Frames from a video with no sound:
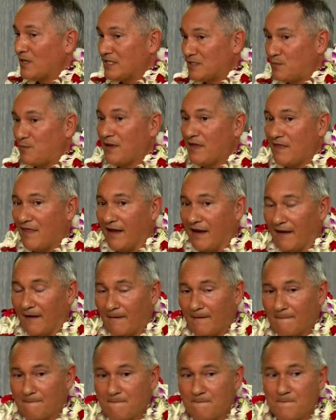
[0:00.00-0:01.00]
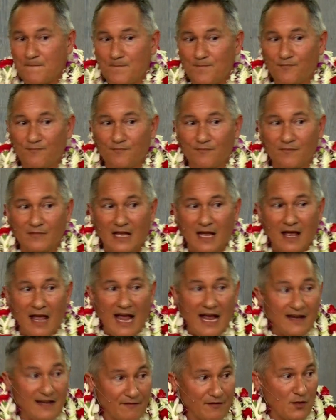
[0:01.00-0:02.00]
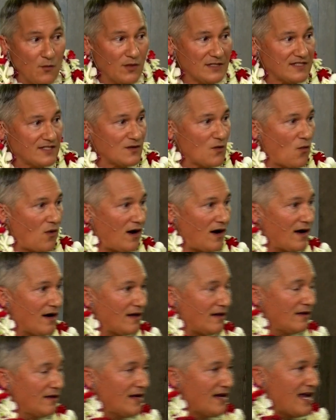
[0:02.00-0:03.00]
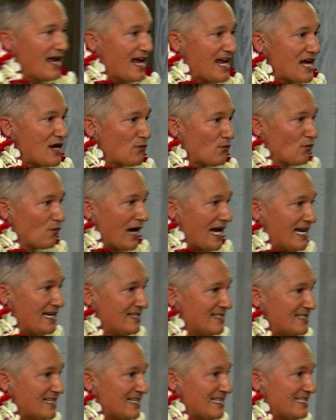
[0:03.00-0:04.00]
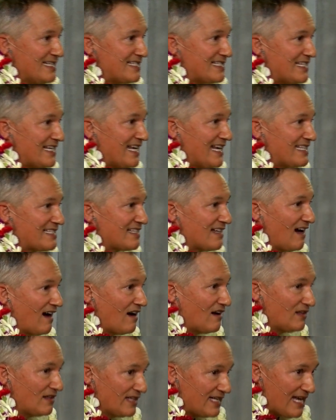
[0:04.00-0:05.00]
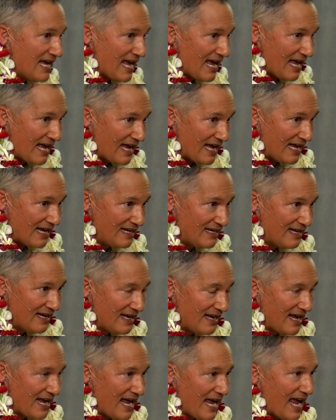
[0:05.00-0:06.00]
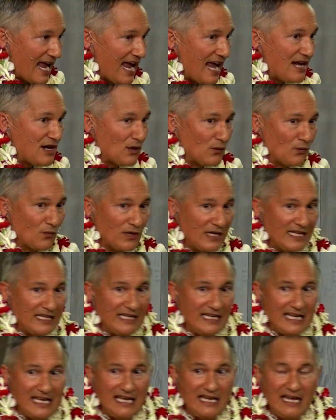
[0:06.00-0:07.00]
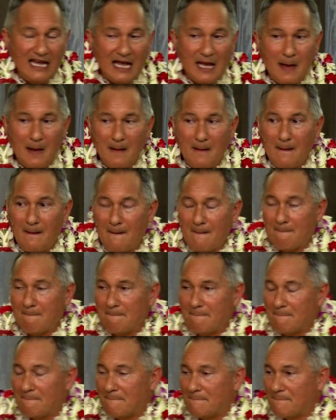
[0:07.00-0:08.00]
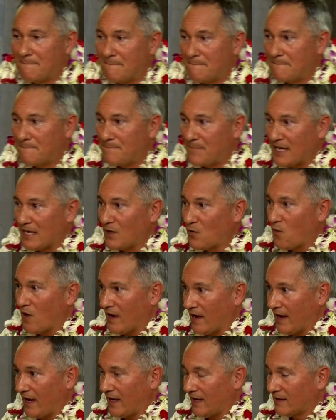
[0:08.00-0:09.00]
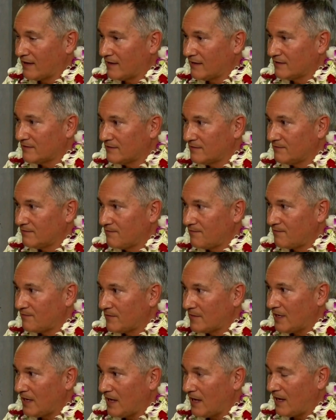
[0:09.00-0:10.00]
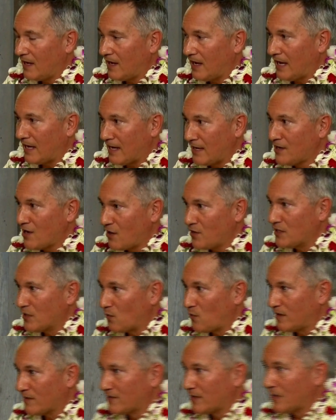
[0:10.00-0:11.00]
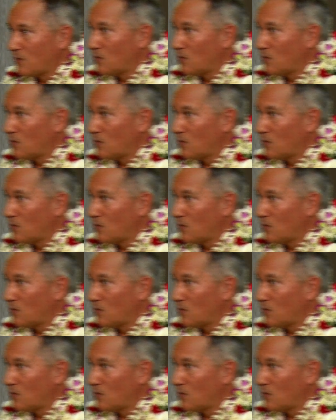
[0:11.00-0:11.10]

been there. And every once in a while, it raises its ugly head in a really big way. And I know you're wondering,